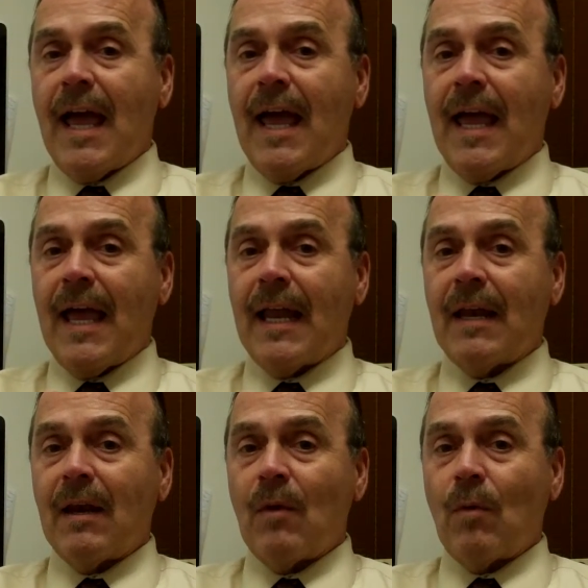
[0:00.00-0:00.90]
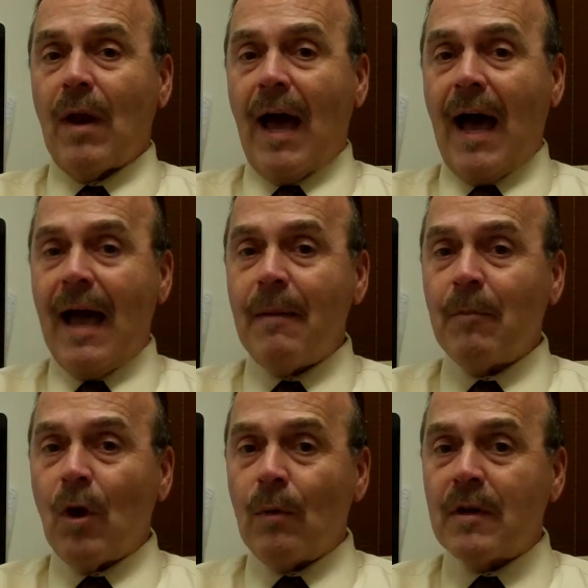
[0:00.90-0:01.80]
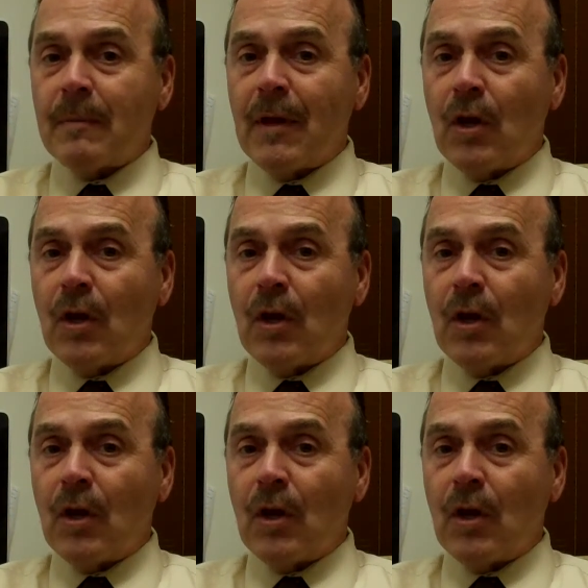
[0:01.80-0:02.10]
and I'm going to be